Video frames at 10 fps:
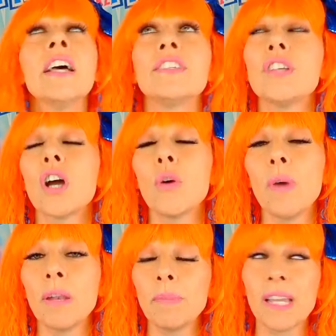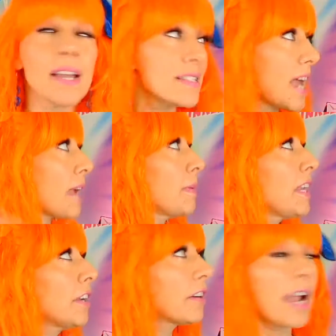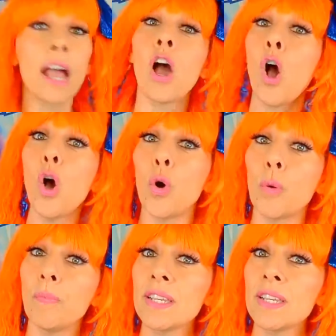So because I'm here at home,